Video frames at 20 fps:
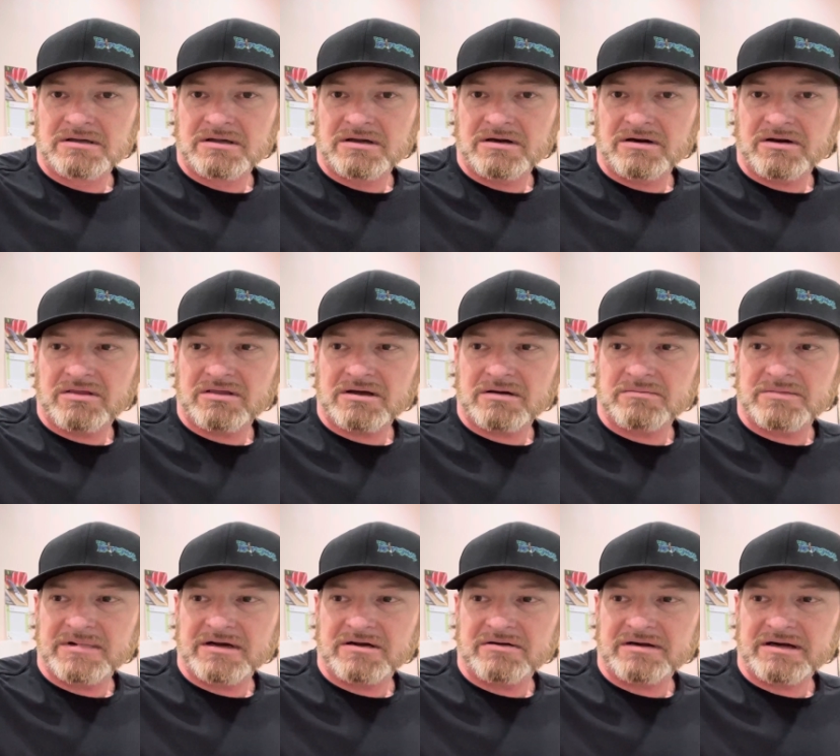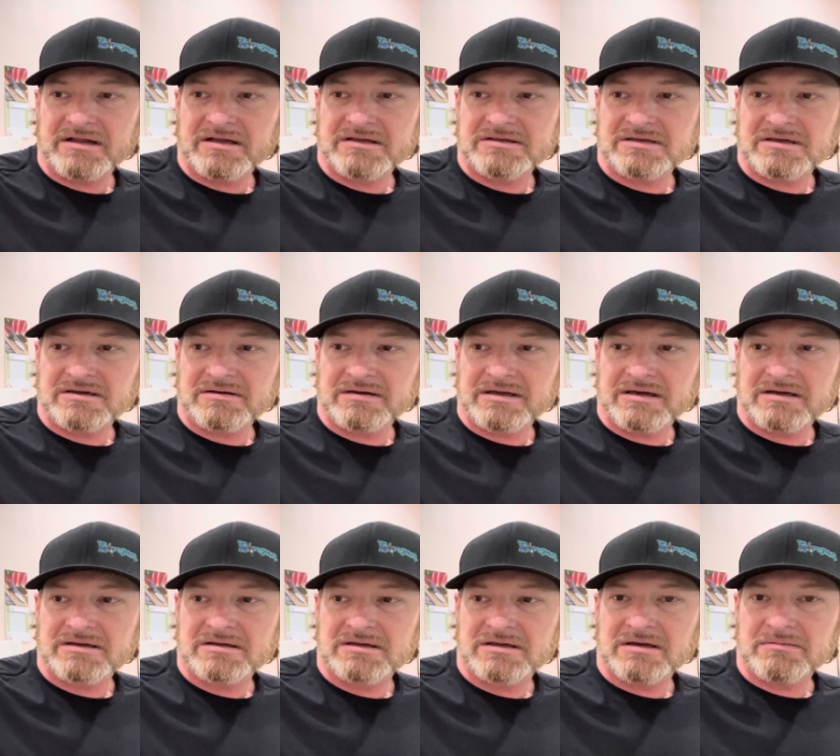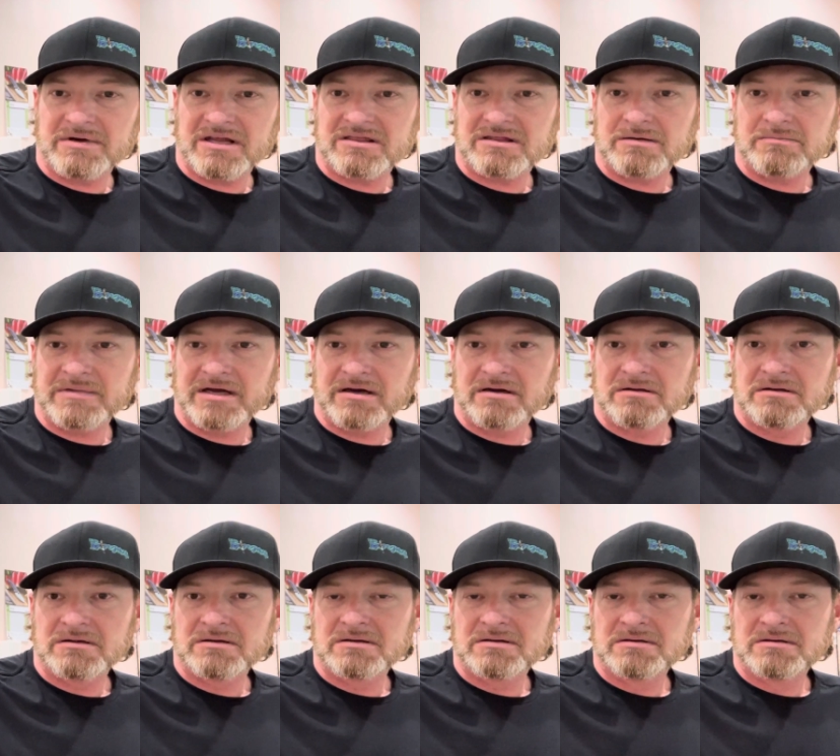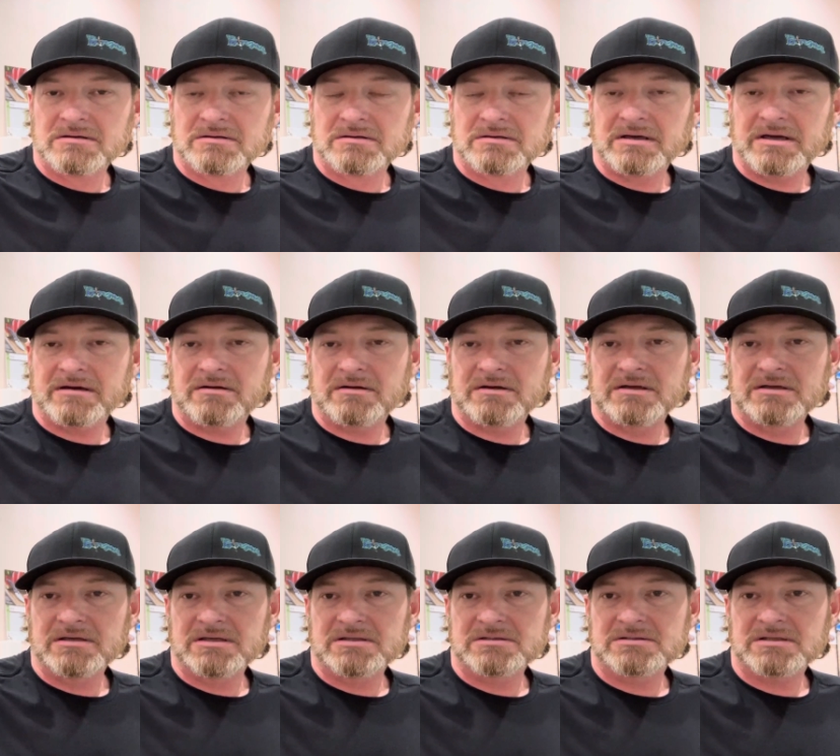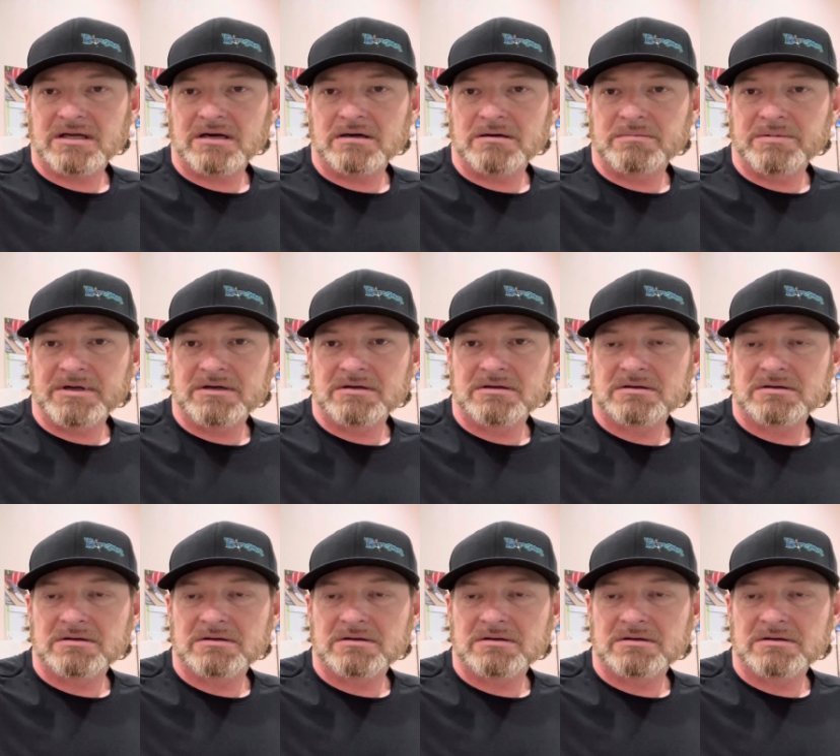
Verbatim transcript: your thumbnail. It, it, oh yeah, hit my thumbnail. I don't need to get scared, but